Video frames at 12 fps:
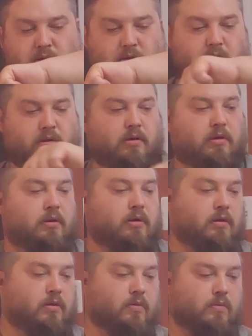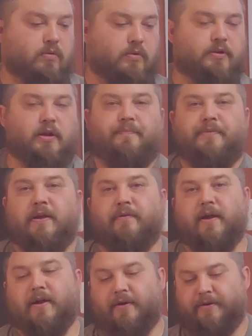We're gonna dump
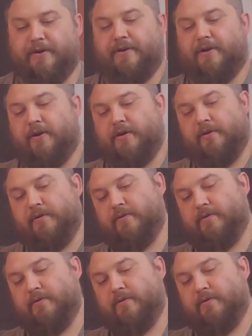that right on in there.